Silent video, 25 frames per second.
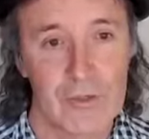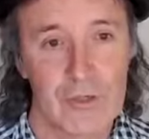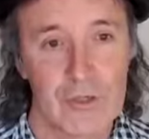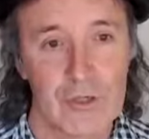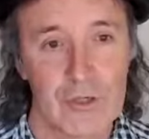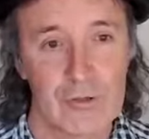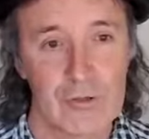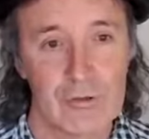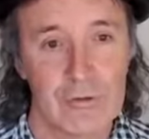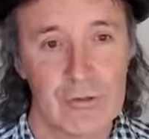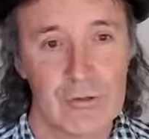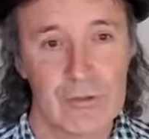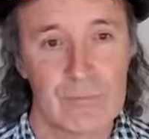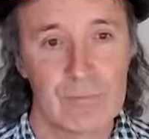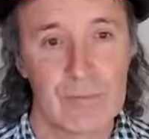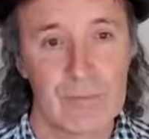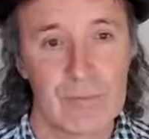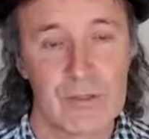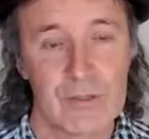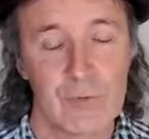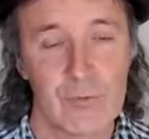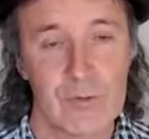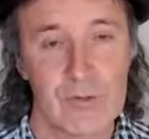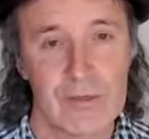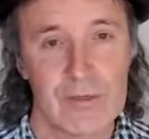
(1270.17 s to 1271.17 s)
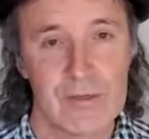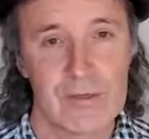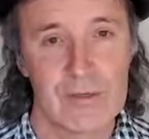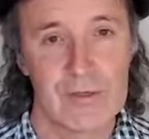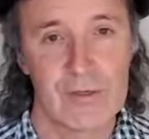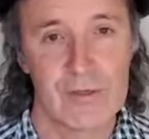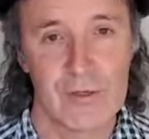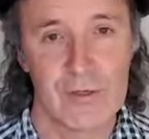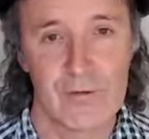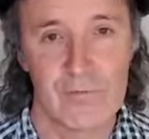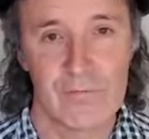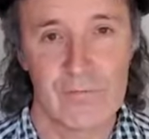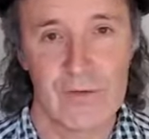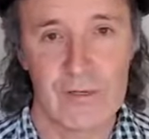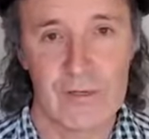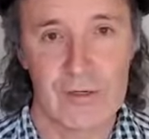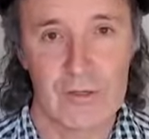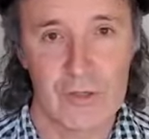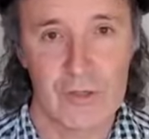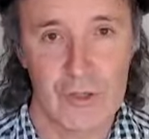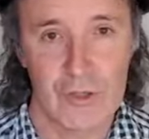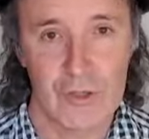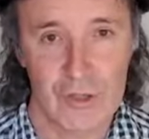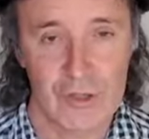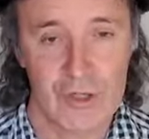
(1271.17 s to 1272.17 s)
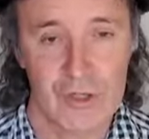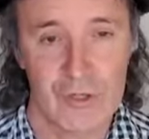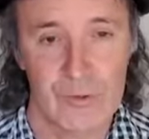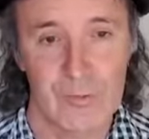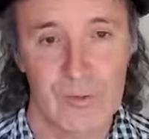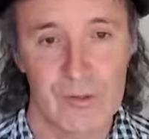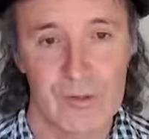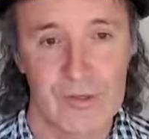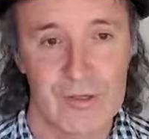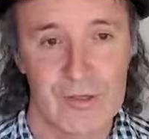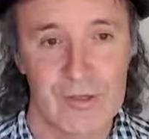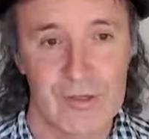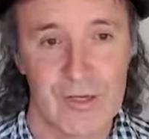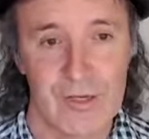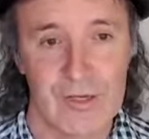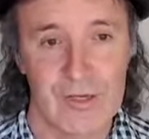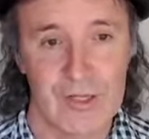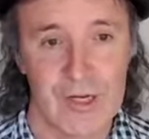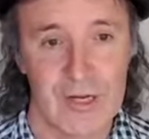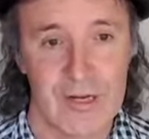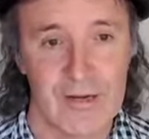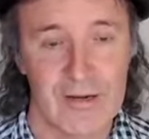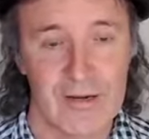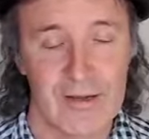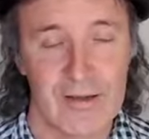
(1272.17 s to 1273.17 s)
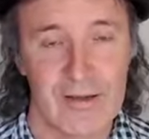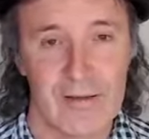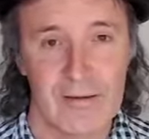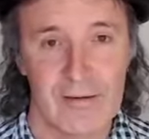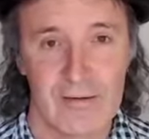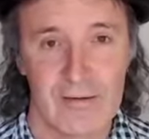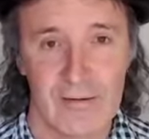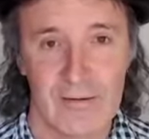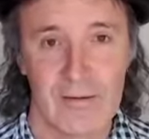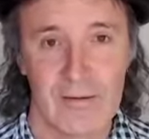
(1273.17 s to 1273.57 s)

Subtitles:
choose between serving Joshua's agenda